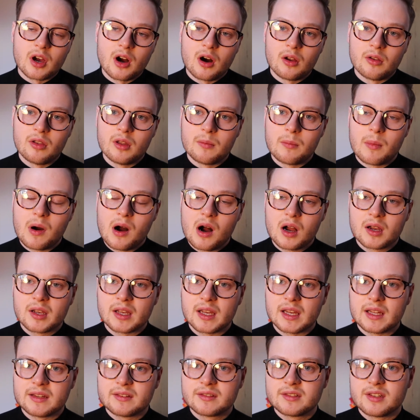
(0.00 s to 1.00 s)
on the
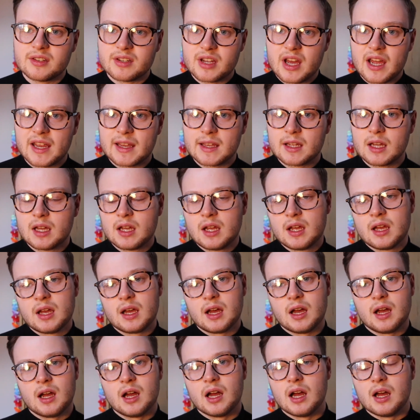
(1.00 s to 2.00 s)
market today,
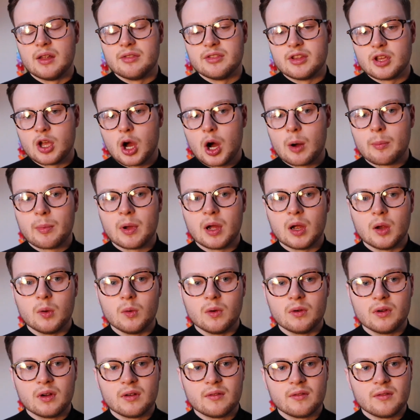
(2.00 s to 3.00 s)
the
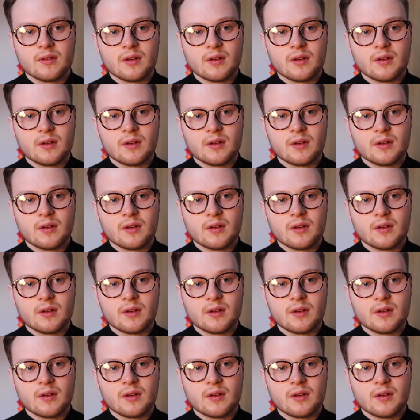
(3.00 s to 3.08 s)
Oppo